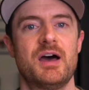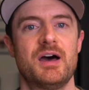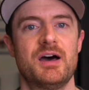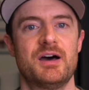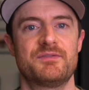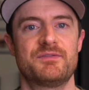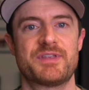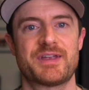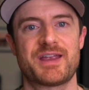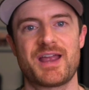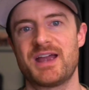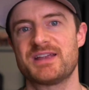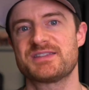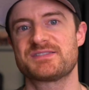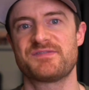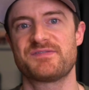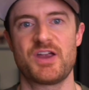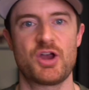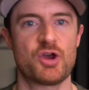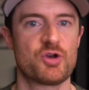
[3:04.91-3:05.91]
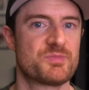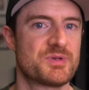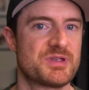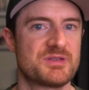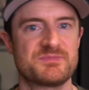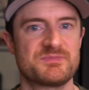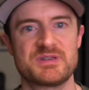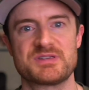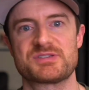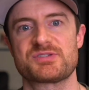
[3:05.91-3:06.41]
of the kinds of
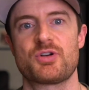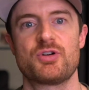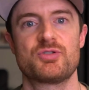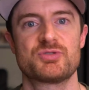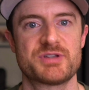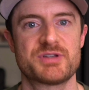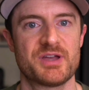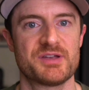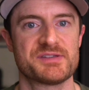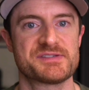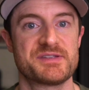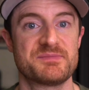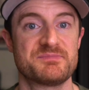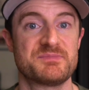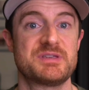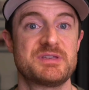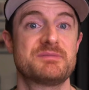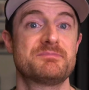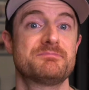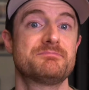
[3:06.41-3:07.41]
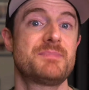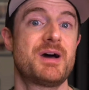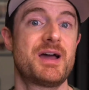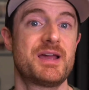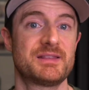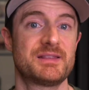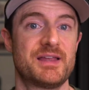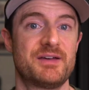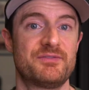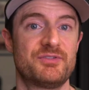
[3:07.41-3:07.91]
Airbnbs or hotels that meet my
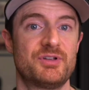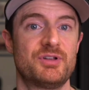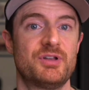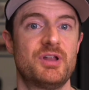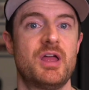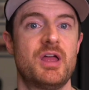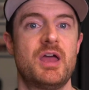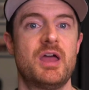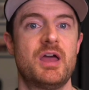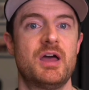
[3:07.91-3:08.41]
level